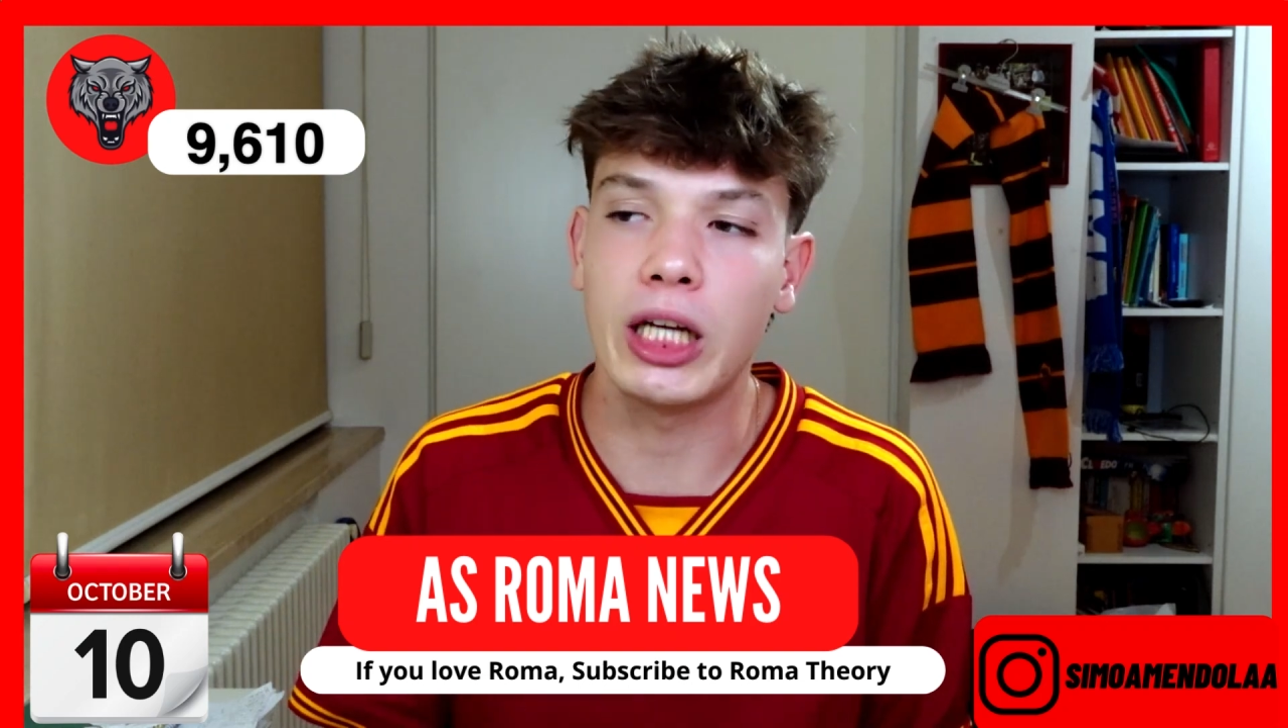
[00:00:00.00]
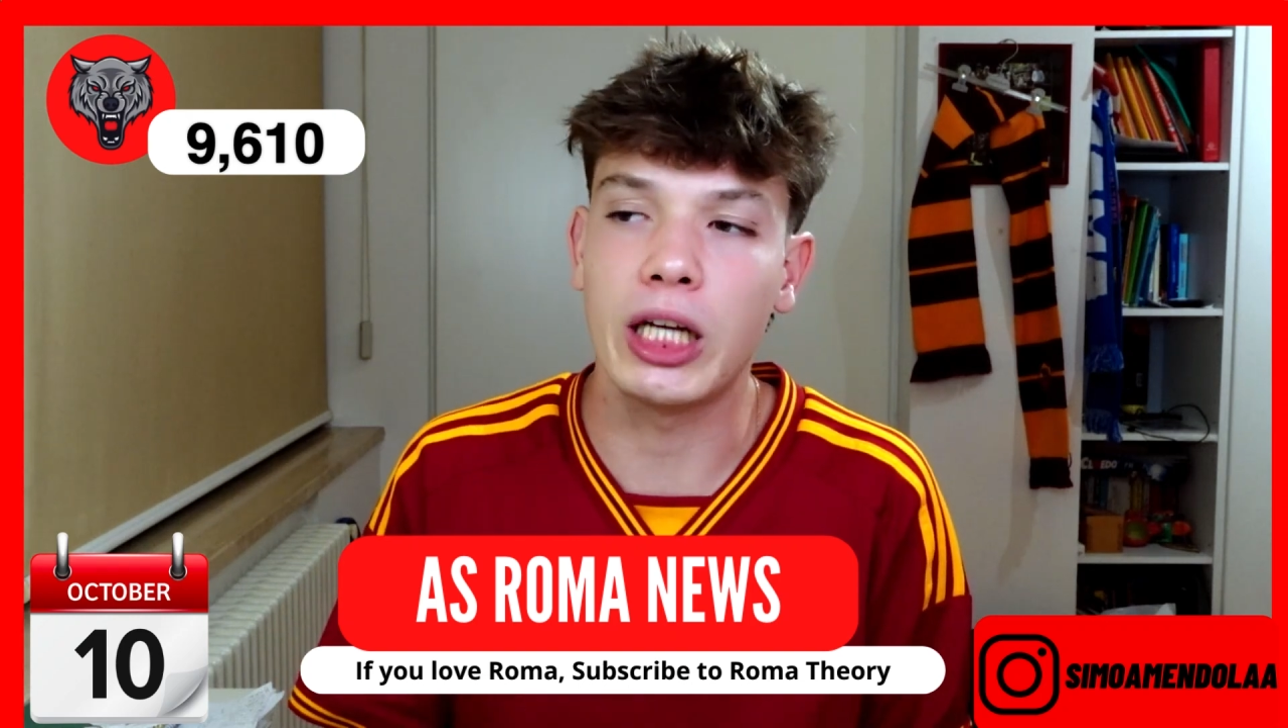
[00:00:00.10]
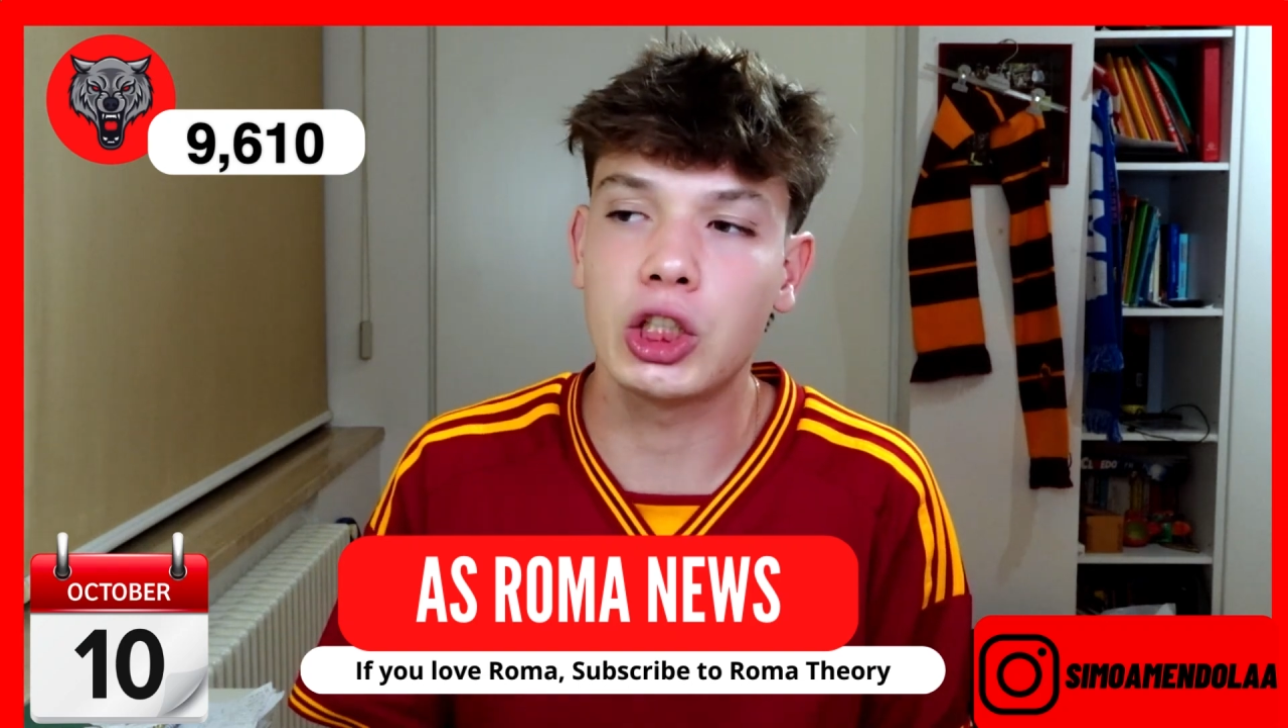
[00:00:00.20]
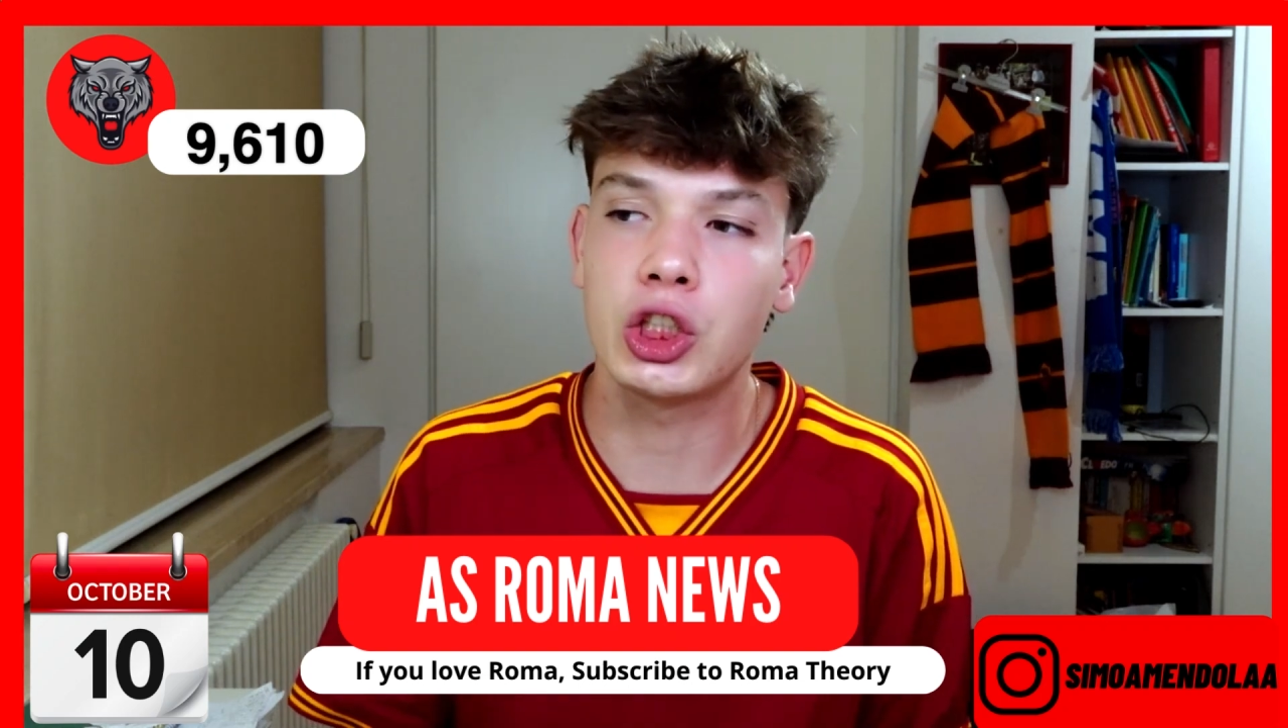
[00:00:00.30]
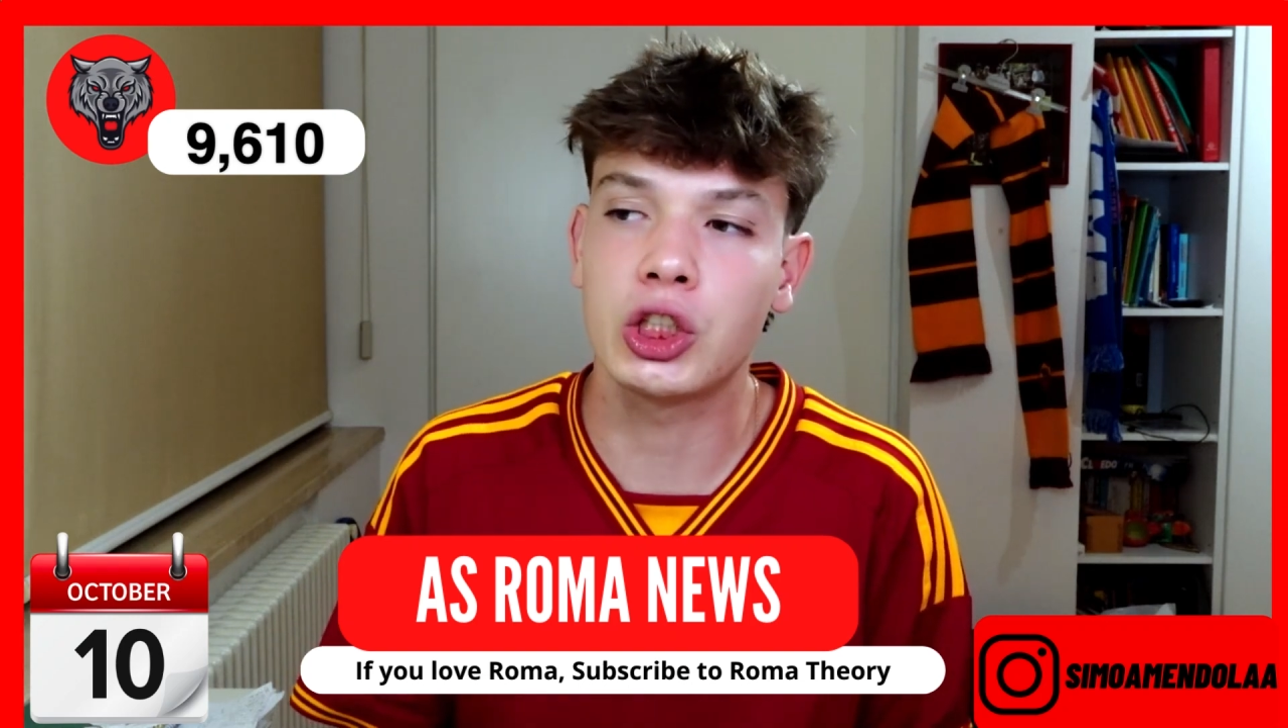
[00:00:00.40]

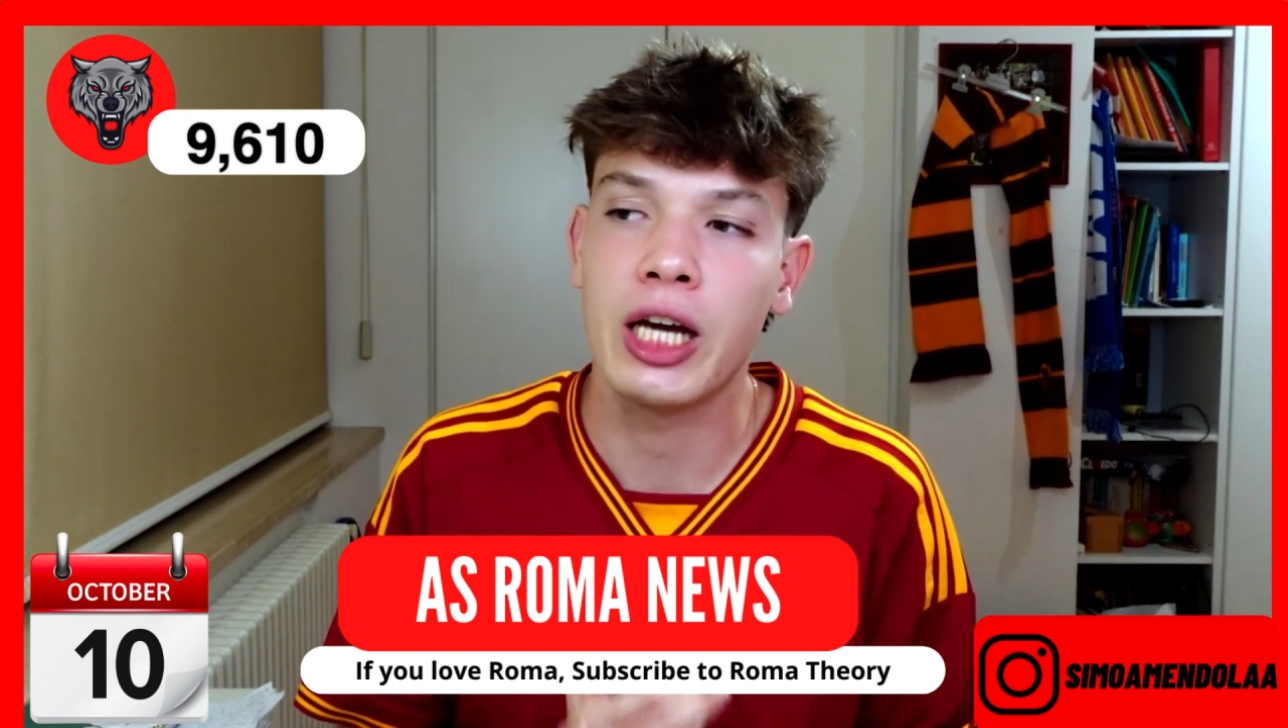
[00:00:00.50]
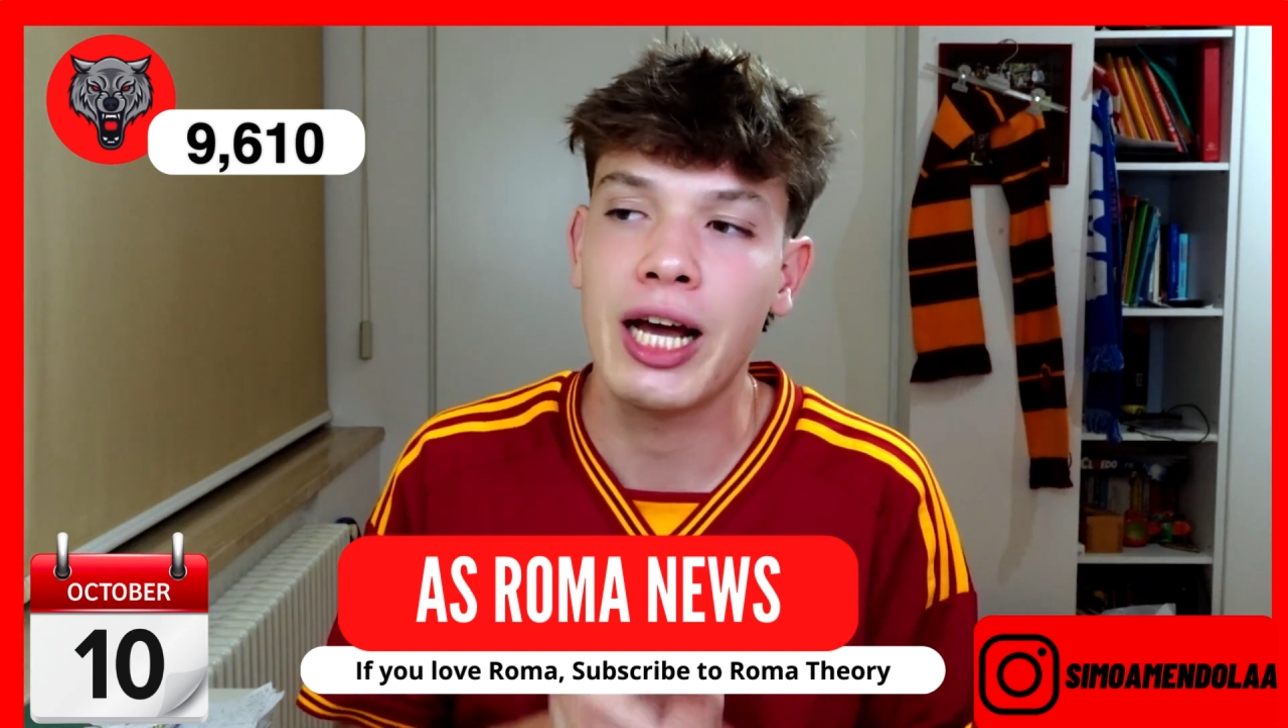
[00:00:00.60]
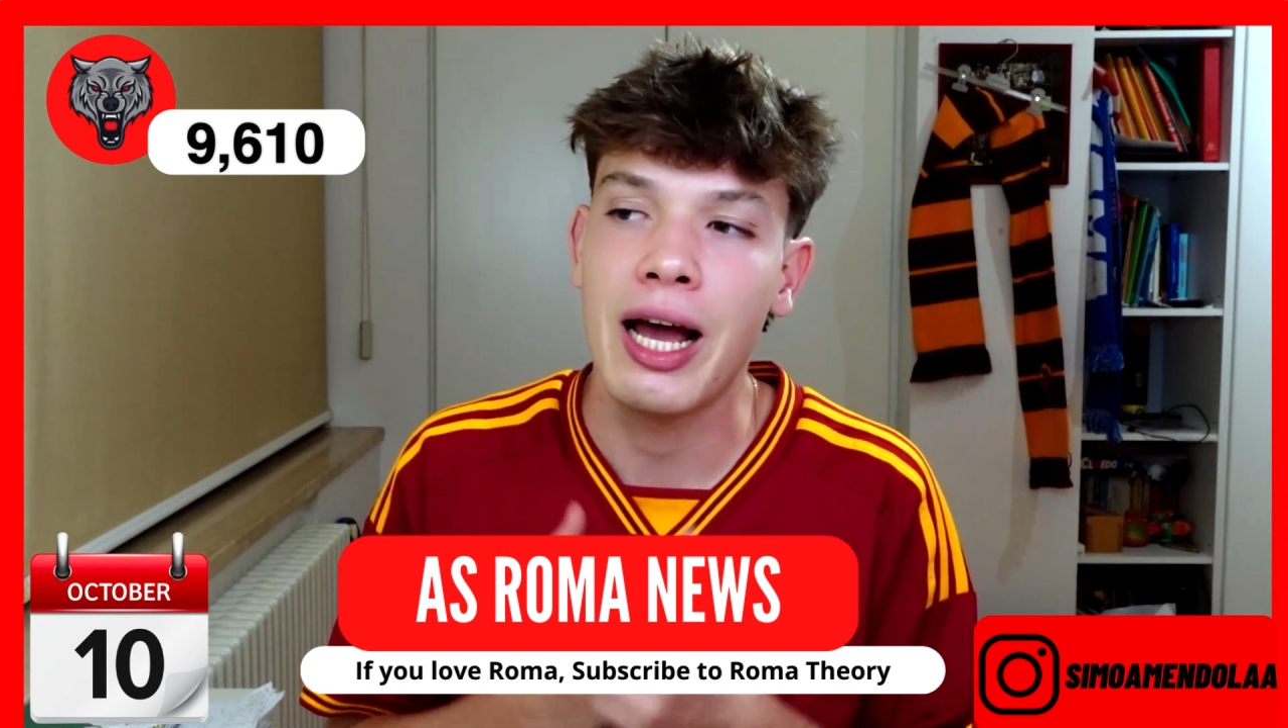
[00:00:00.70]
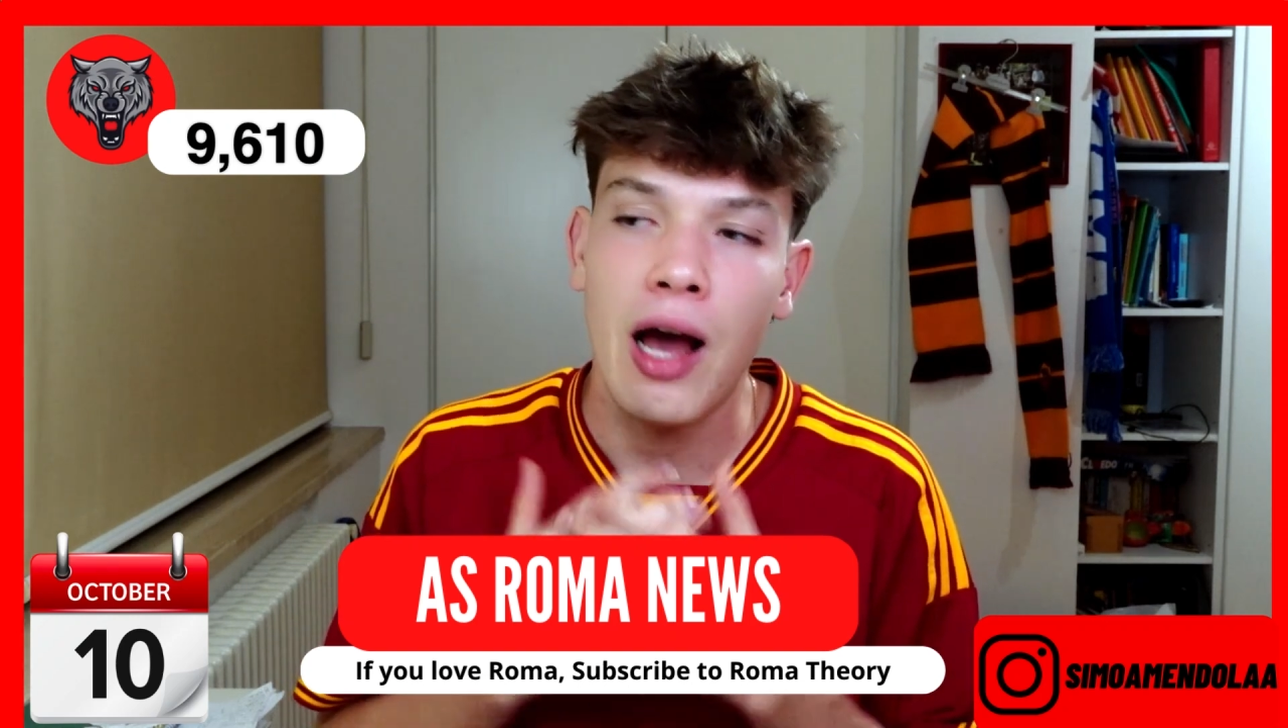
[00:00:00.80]
which